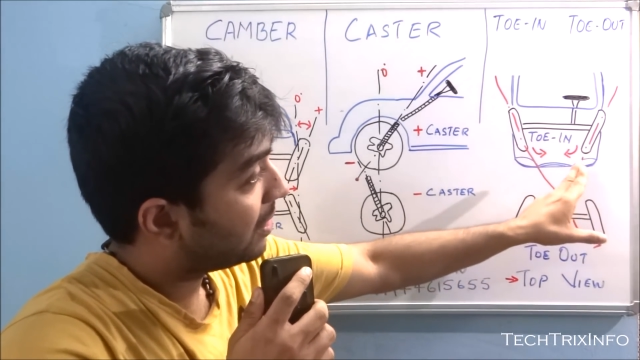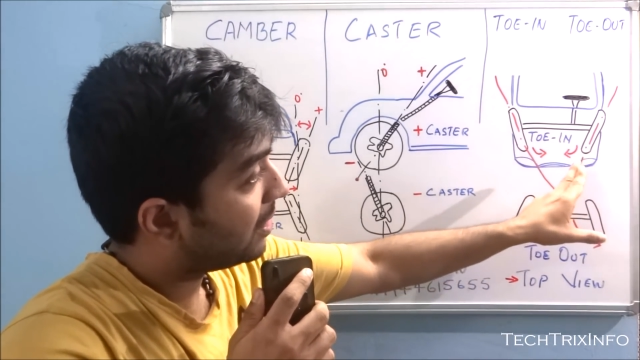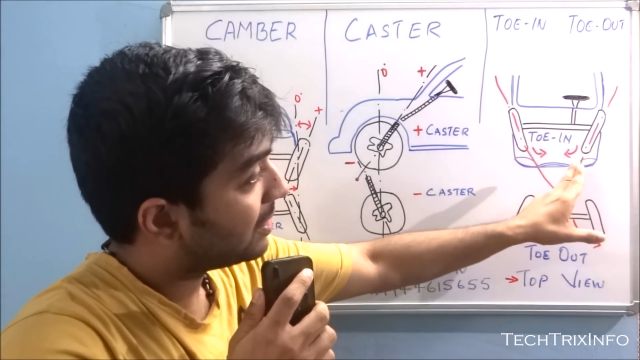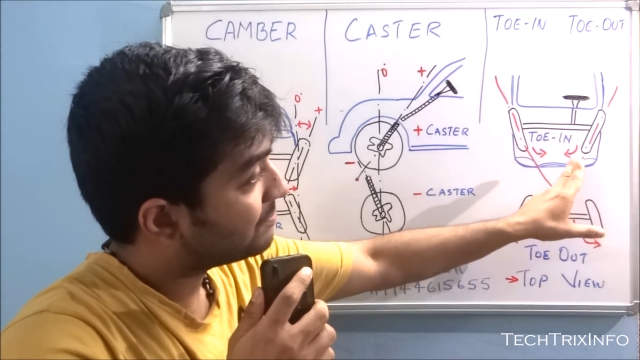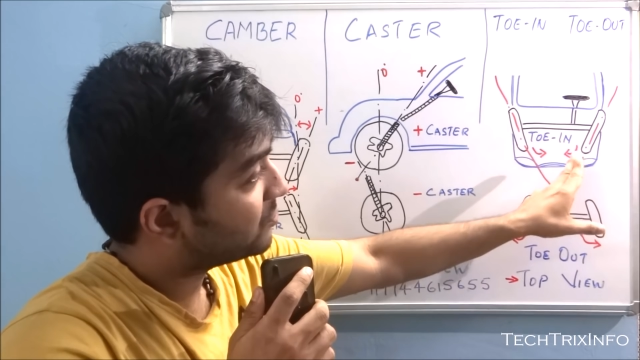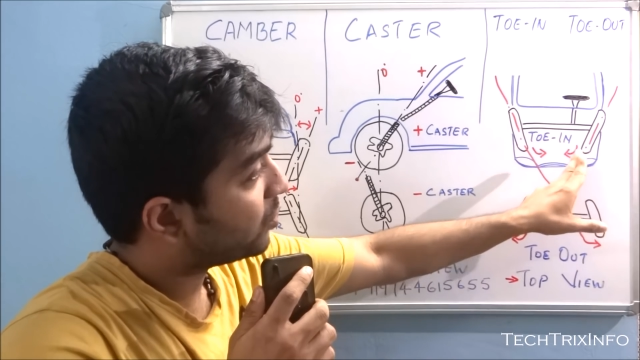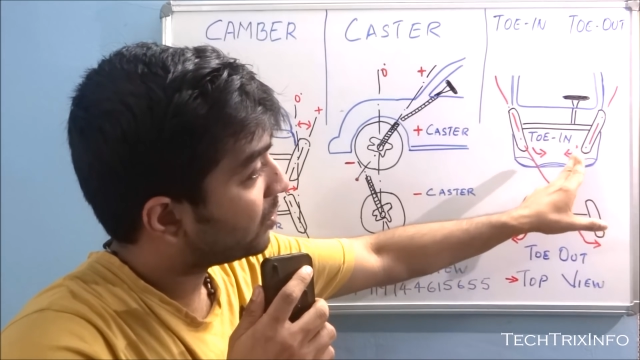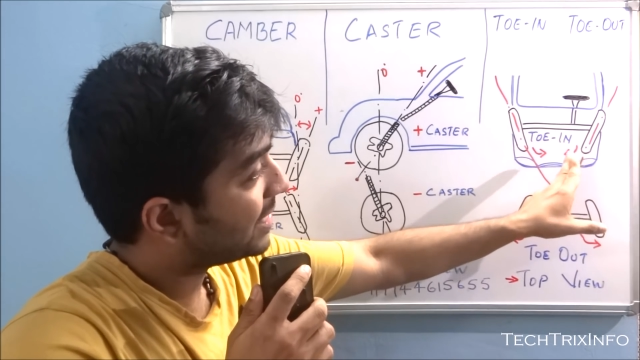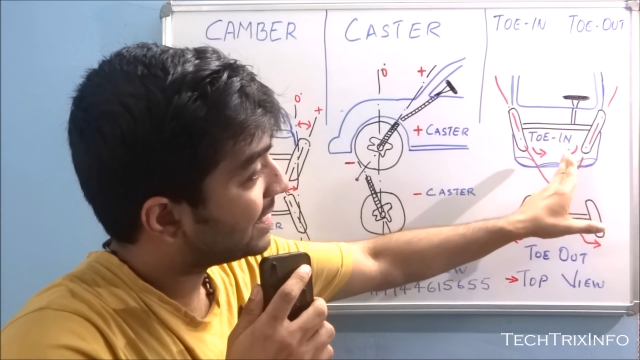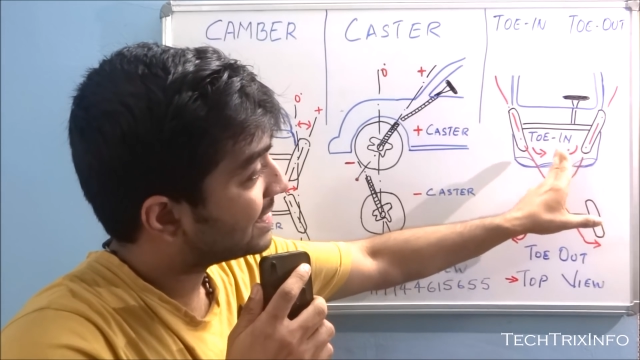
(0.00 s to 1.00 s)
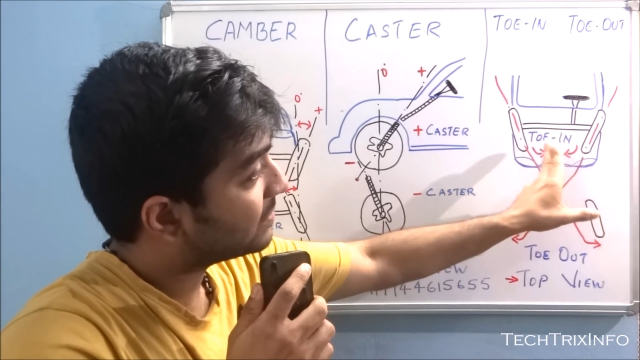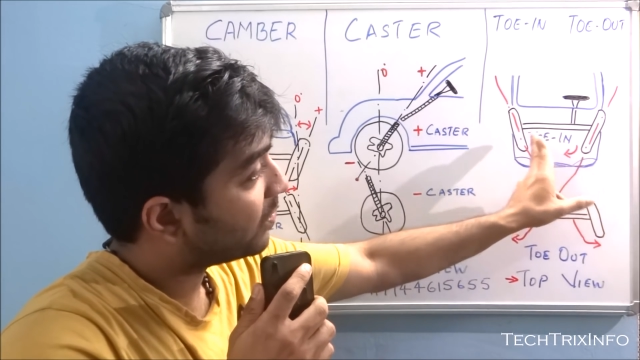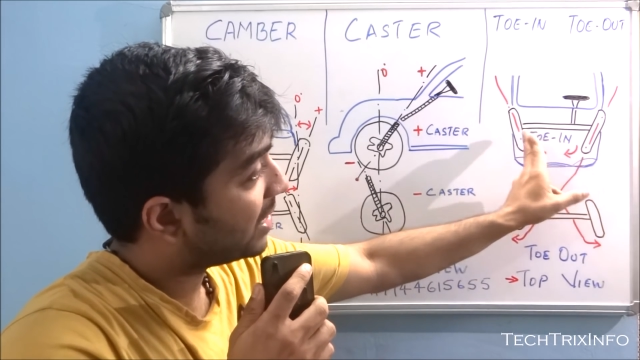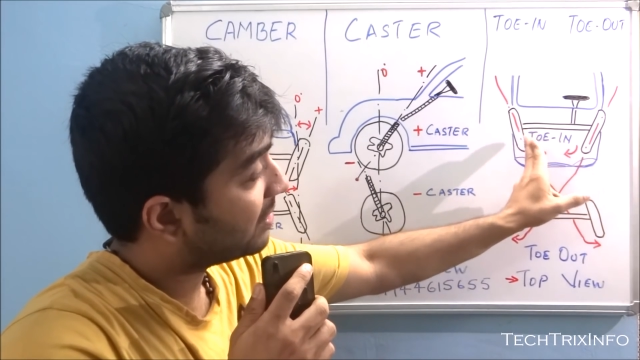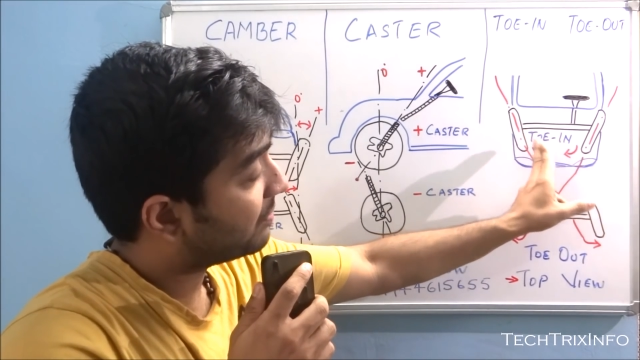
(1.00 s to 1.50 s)
Uh, toe-in is
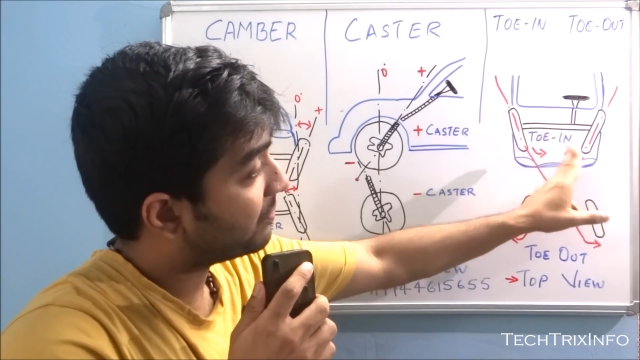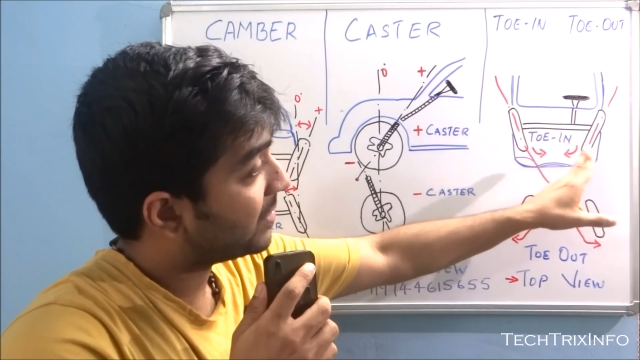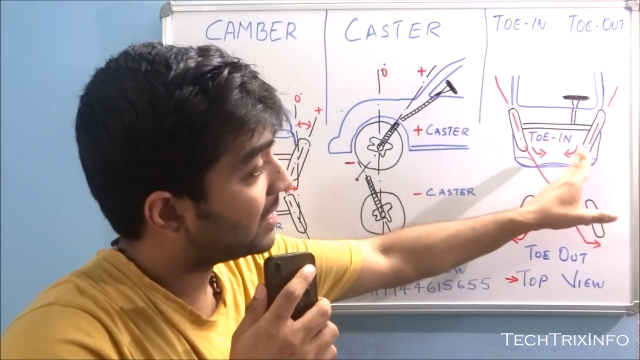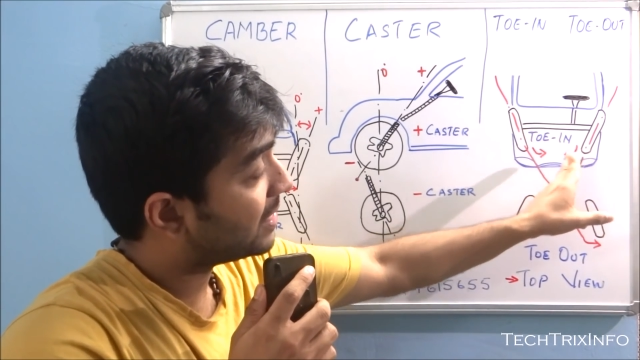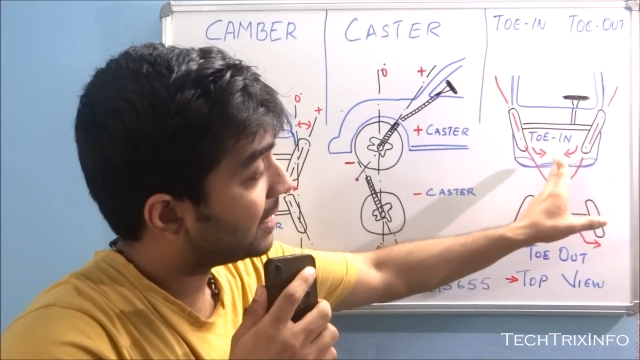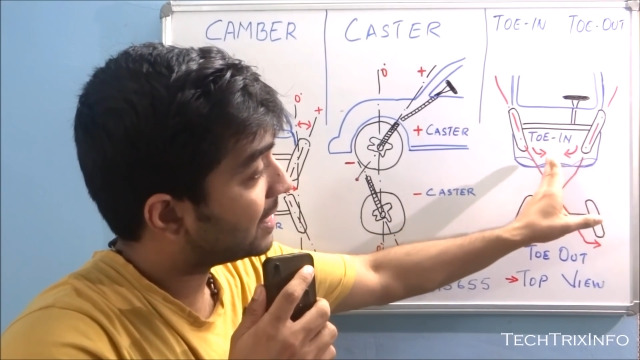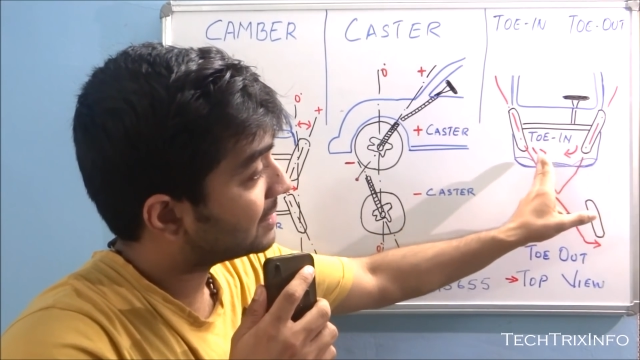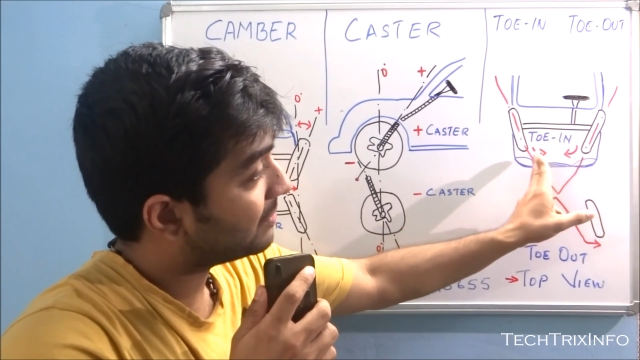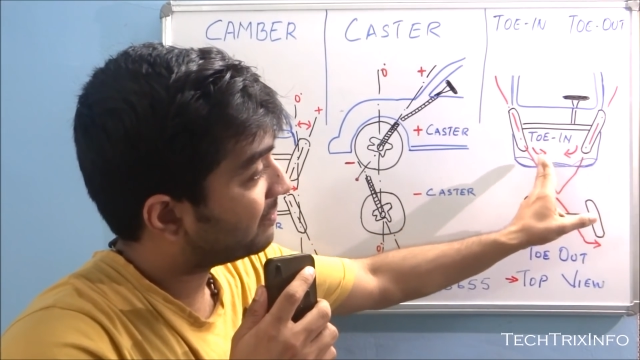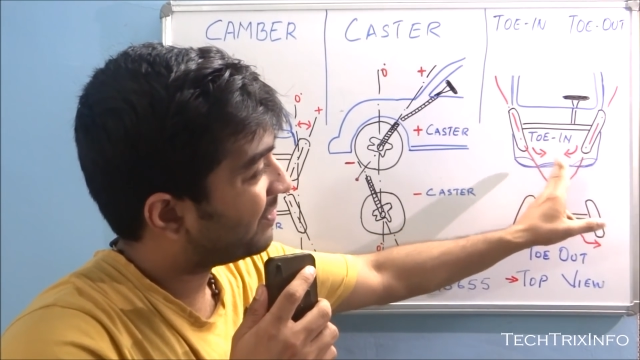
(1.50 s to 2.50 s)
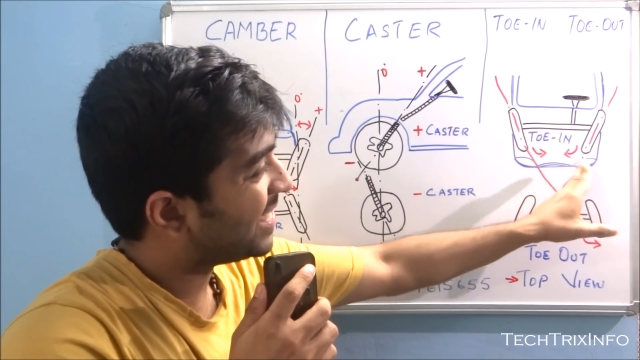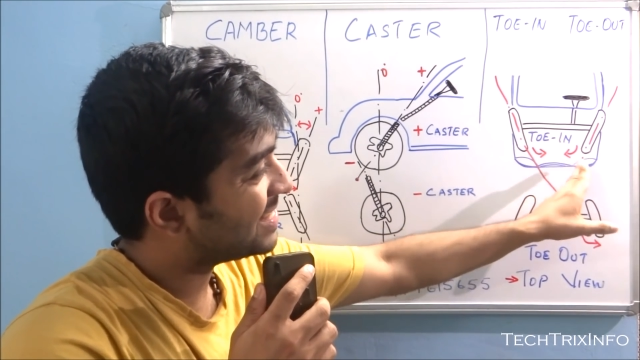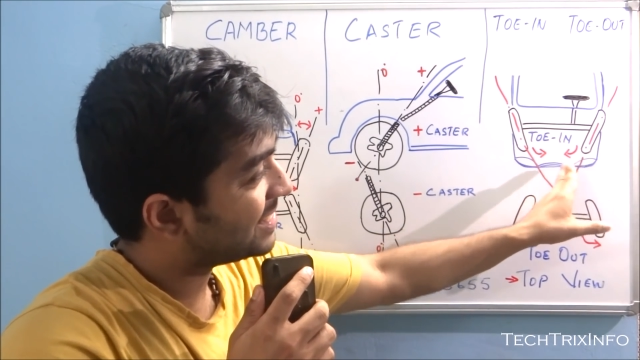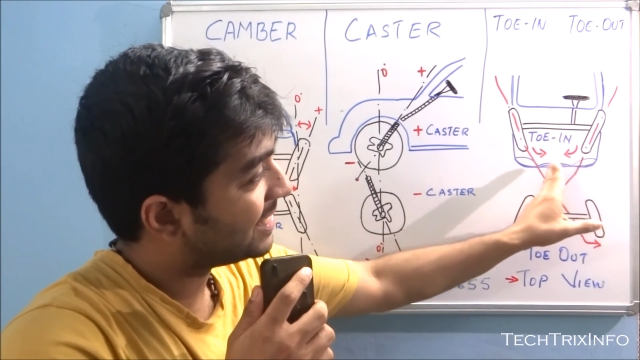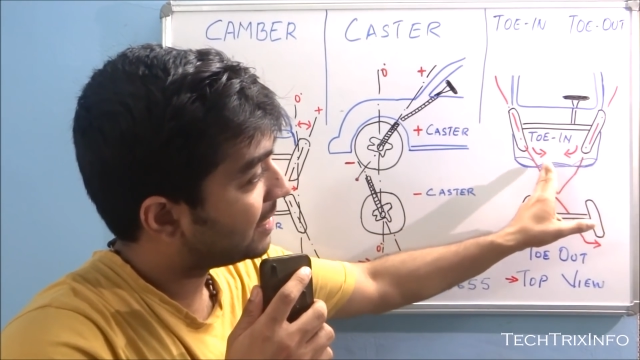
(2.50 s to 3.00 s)
when the front tires are
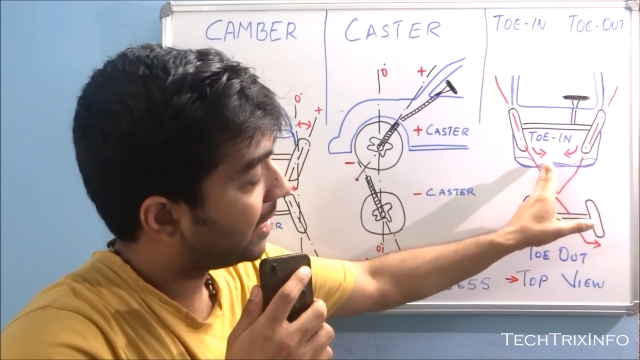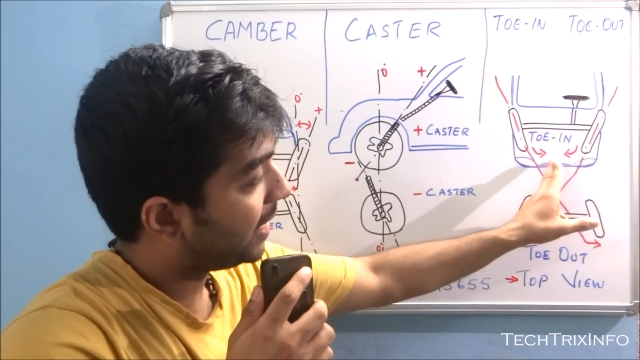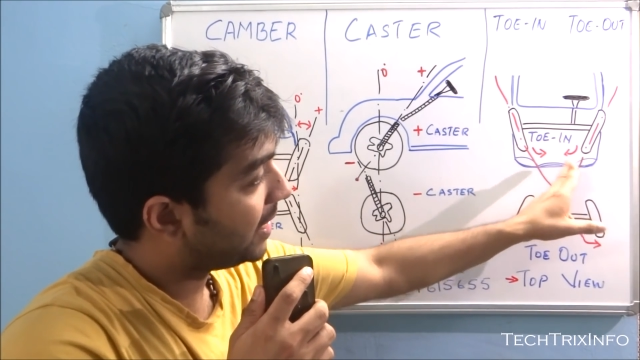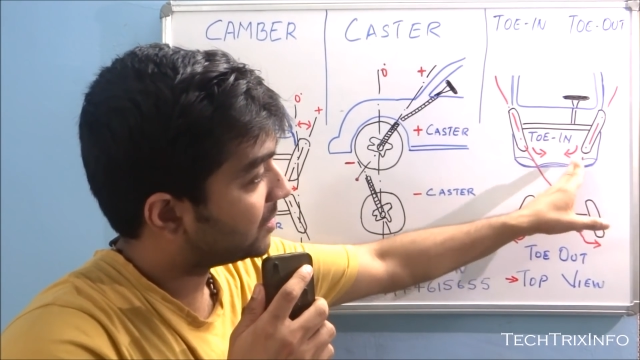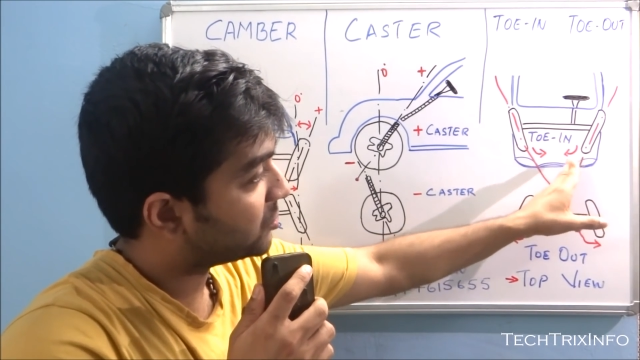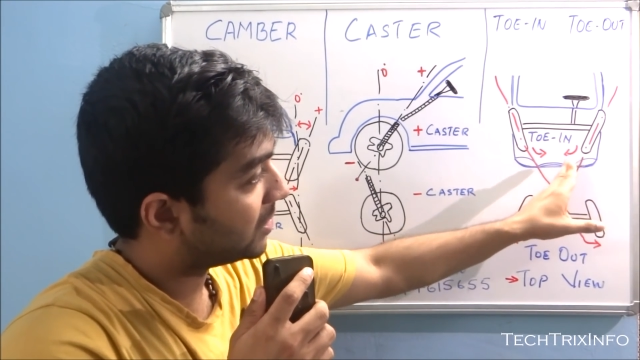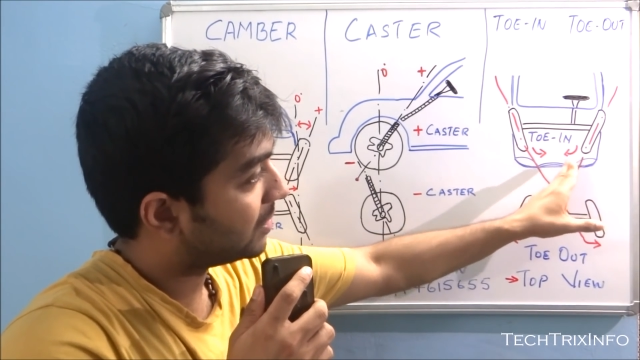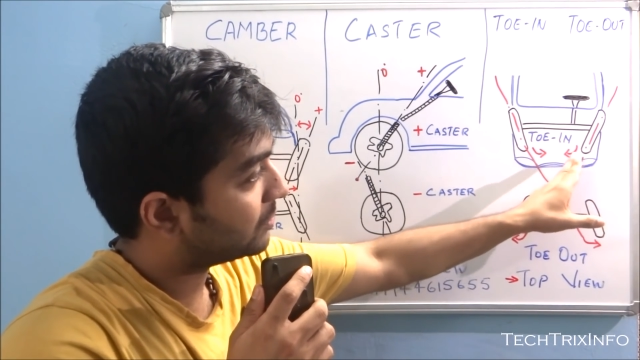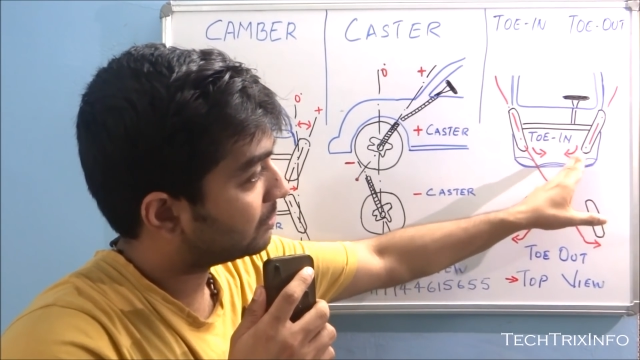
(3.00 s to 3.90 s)
facing each other.